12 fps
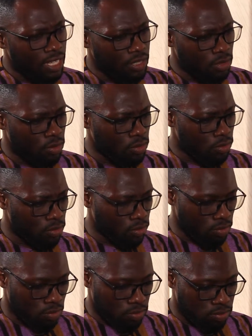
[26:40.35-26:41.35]

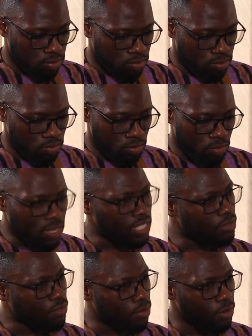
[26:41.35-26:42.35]
you
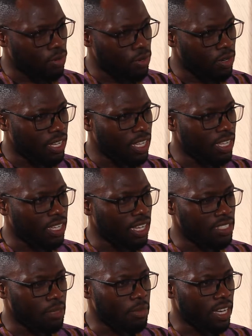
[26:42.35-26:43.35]
went for
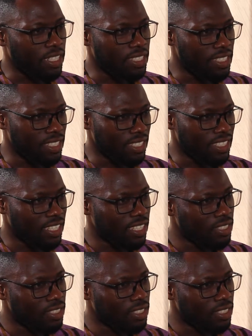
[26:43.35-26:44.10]
at MIT,